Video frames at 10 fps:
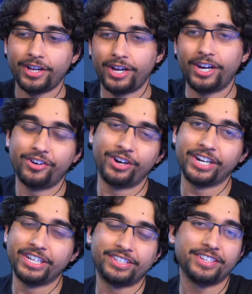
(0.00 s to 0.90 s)
All
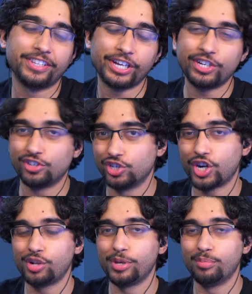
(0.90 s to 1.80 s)
right, ladies and
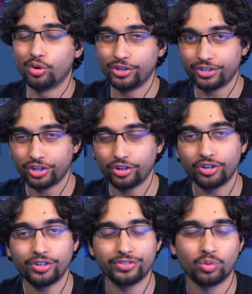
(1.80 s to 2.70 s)
gentlemen, boys and girls,